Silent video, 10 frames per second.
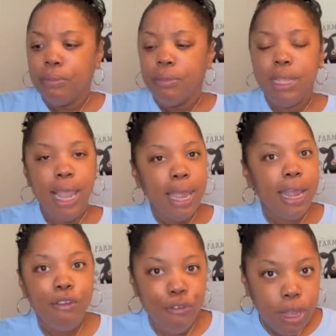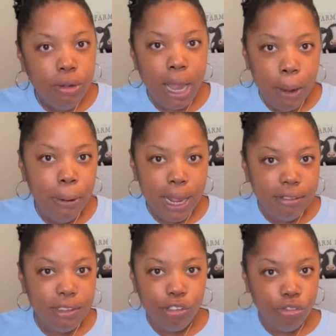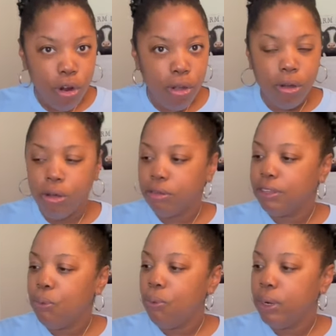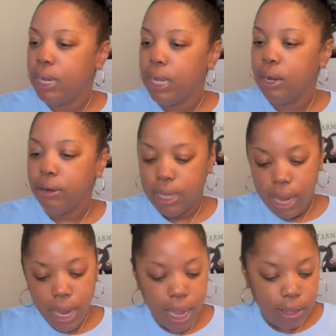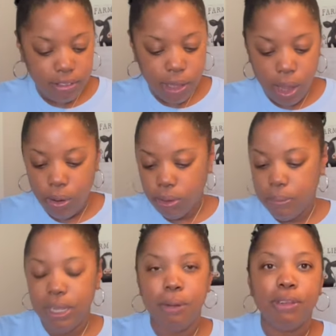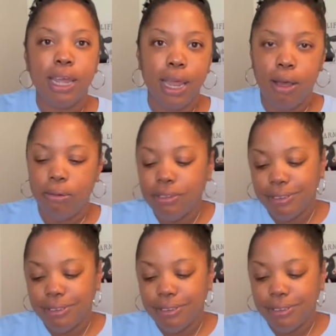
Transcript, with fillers: Yeah, they feel like plastic straws on there. Yeah, so let me keep that out.